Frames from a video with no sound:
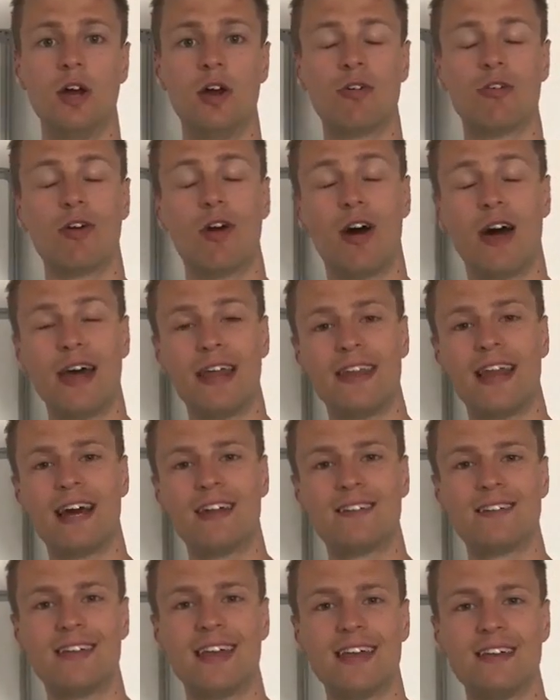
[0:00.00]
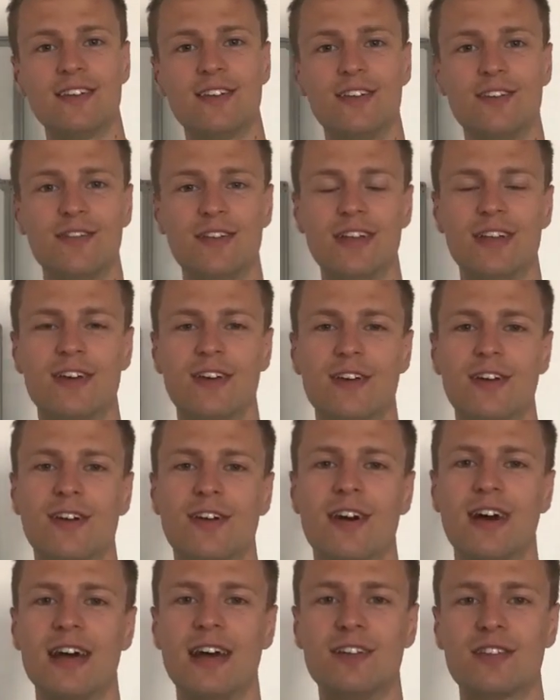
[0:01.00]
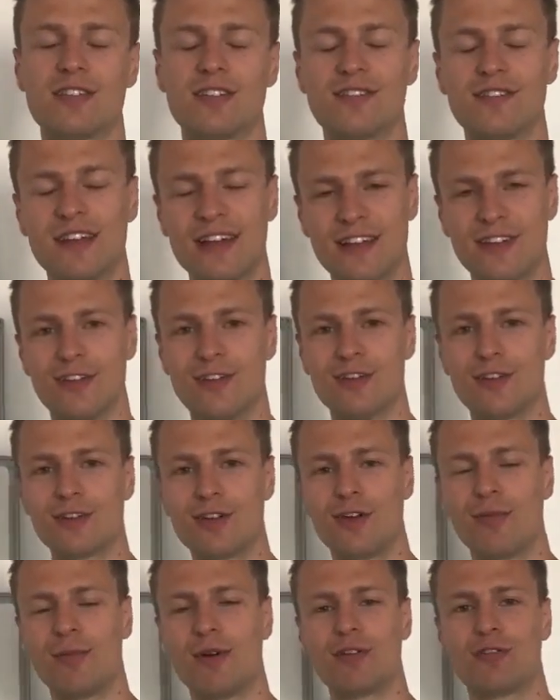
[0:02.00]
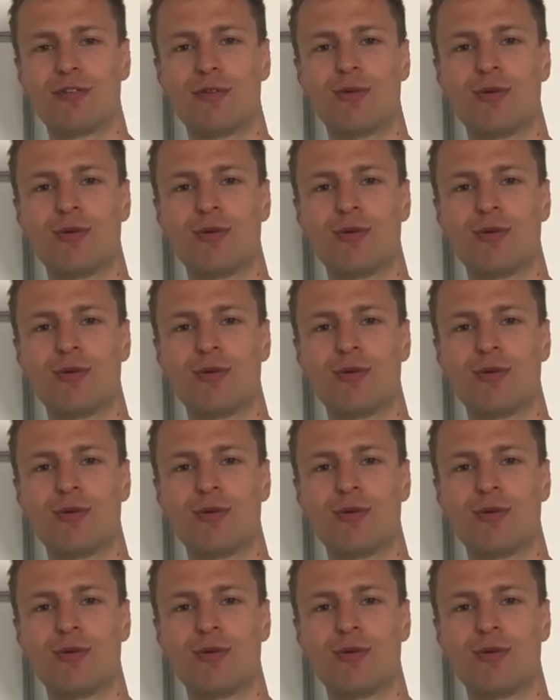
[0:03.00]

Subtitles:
Right, that is the end of the video, guys. Thank you so much for